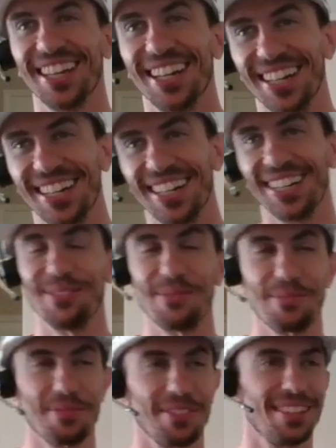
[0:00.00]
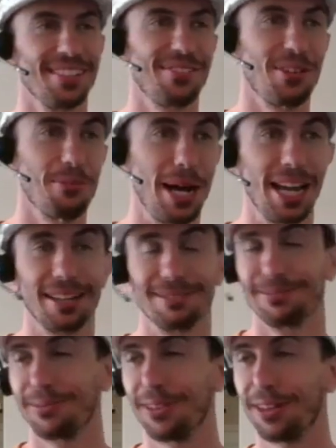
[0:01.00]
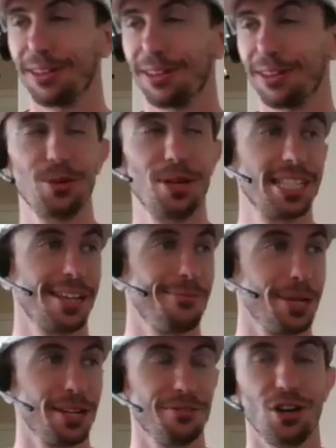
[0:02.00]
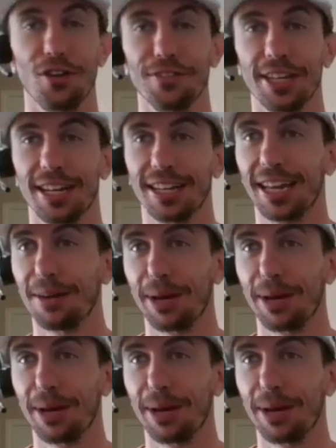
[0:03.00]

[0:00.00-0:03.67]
Um, for my the few days I've been involved in it, yeah,